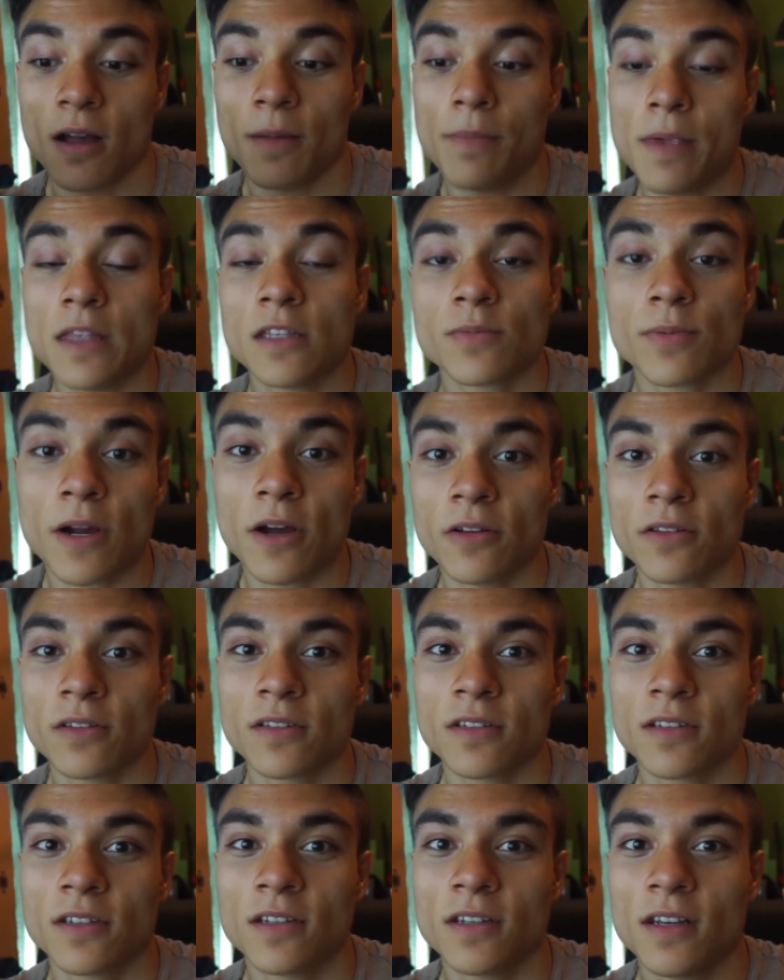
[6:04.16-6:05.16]
bean
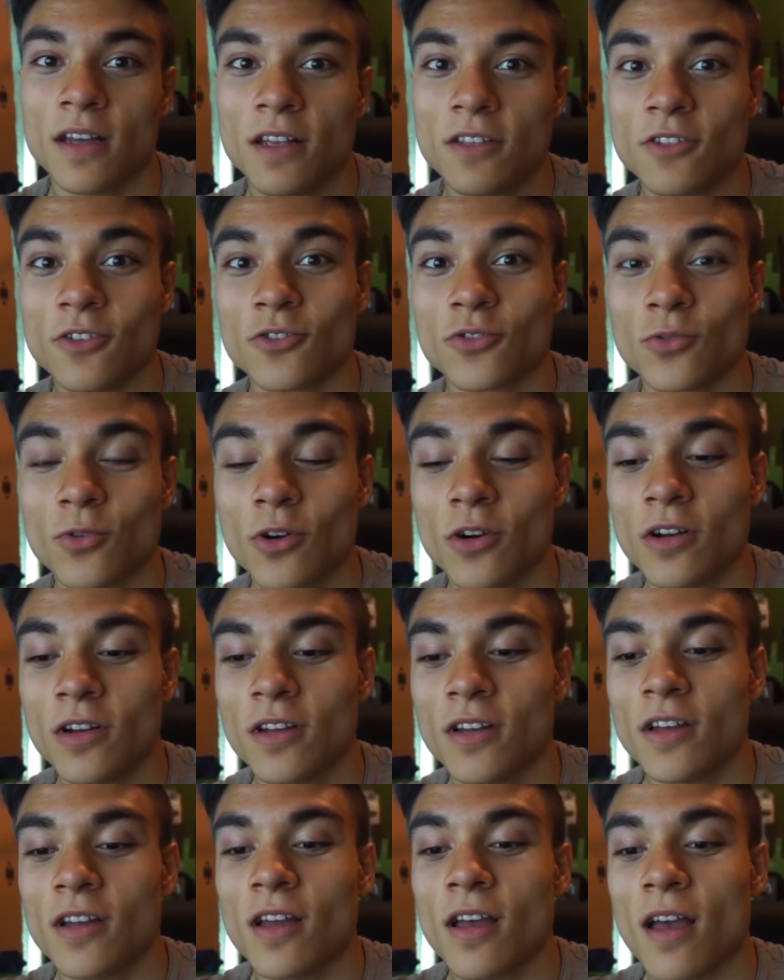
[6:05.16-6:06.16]
sprouts, as usual,
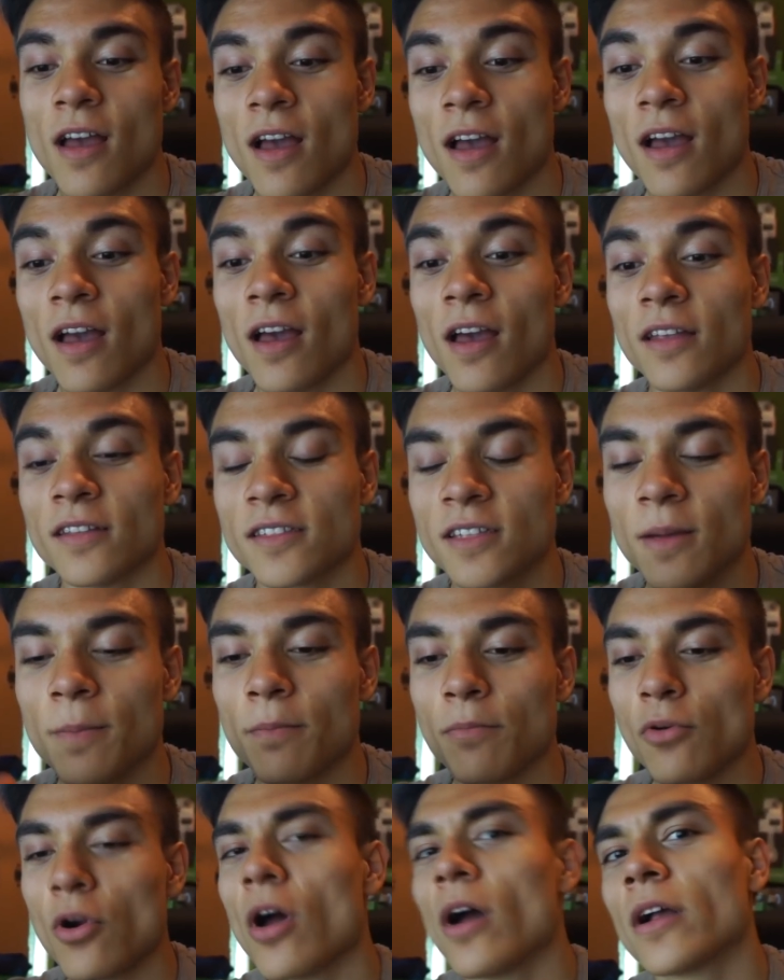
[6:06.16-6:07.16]
and
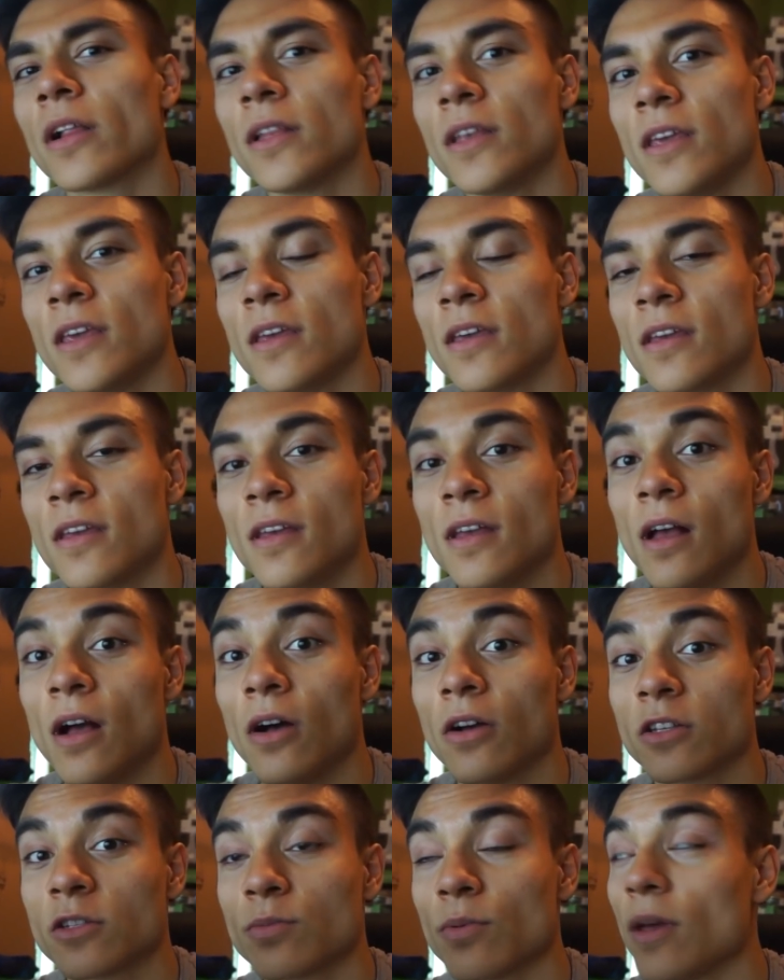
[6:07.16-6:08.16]
some broccoli.
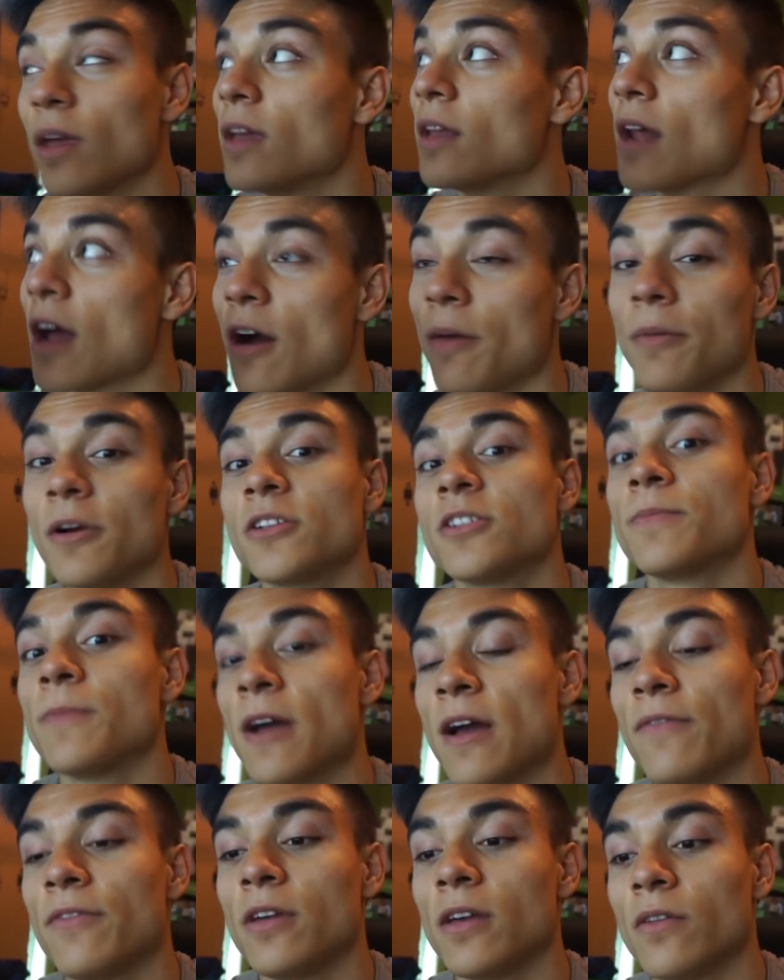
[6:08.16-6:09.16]
I'll explain how much I'm
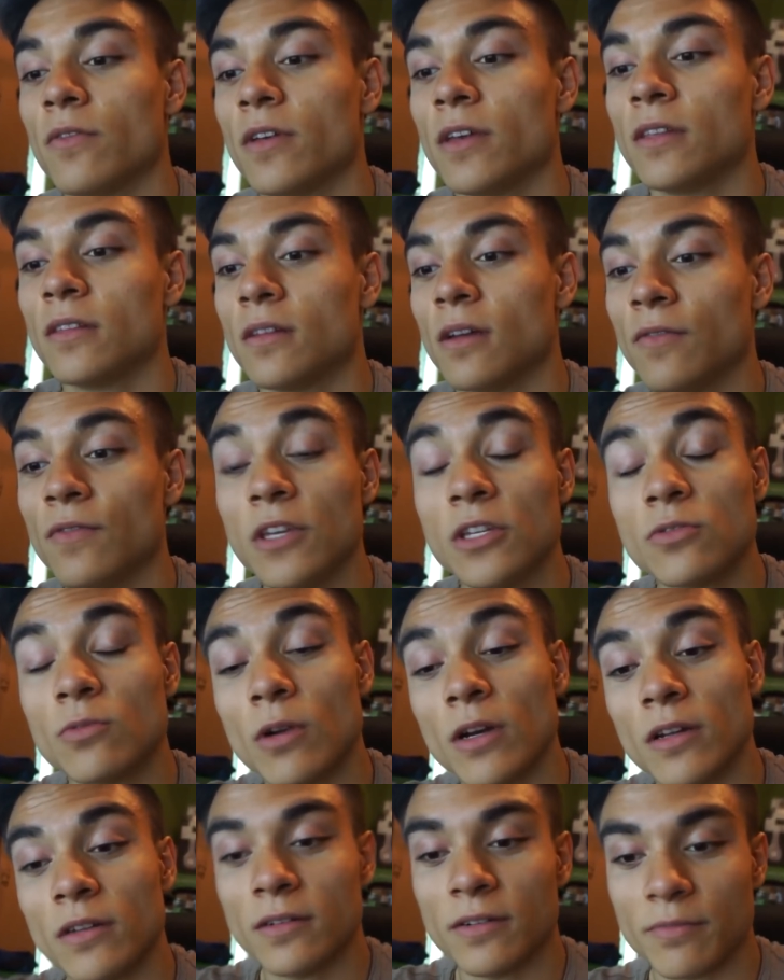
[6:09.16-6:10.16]
having of it, of each
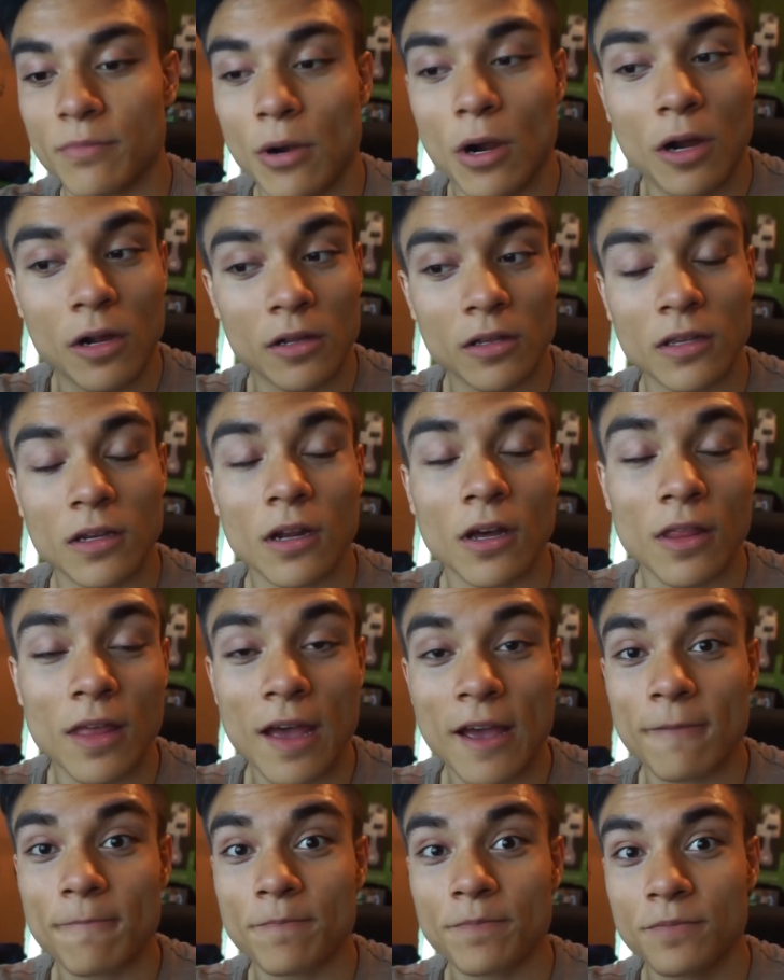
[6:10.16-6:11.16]
one, of broccoli and all
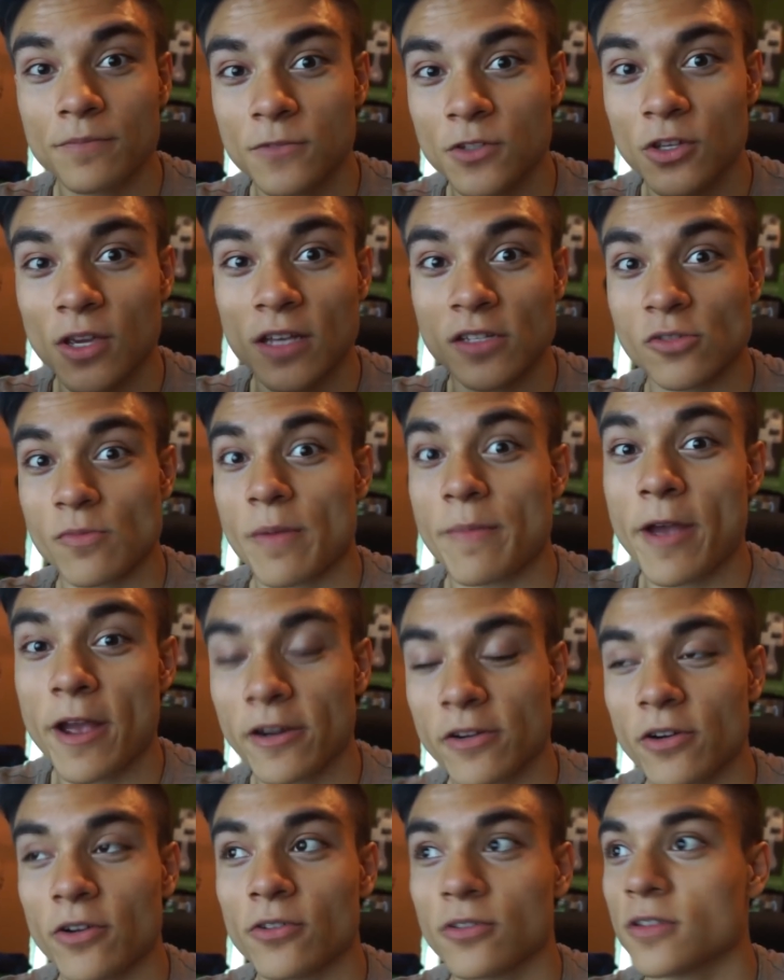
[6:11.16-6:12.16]
that, so you guys know my
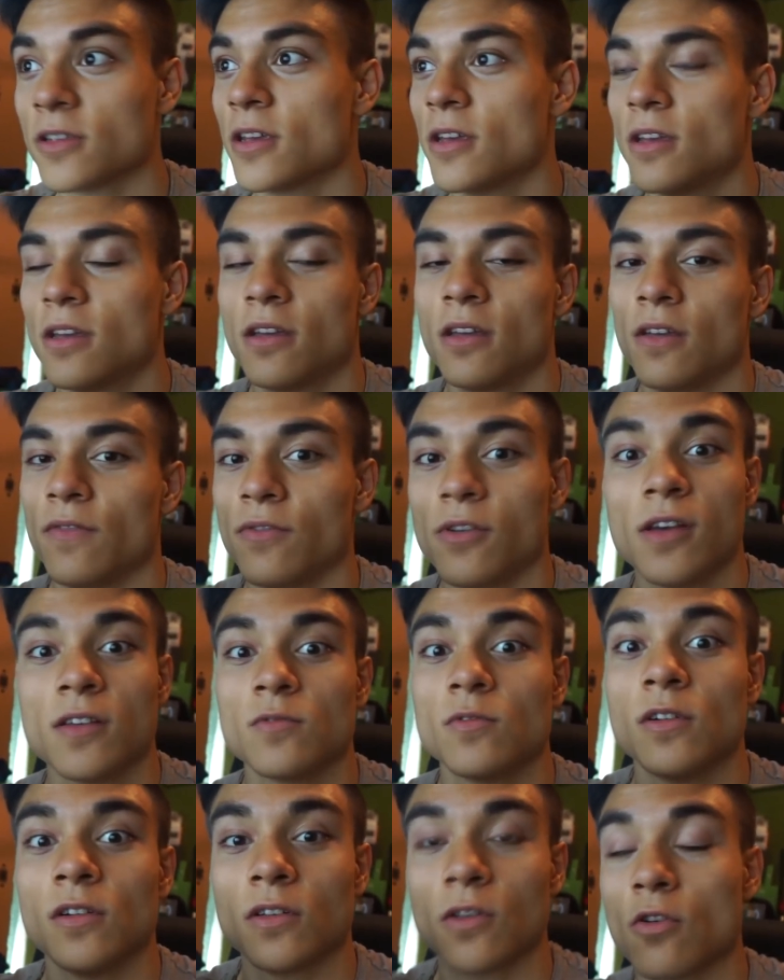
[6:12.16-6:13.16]
macros. If you
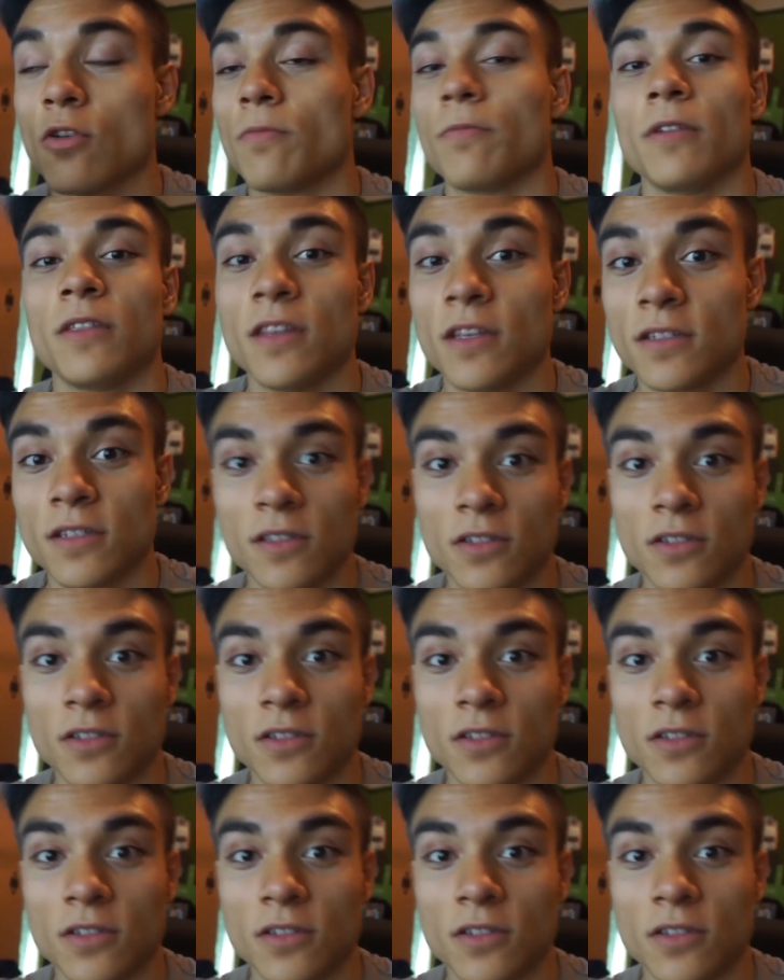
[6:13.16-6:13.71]
guys want to incorporate this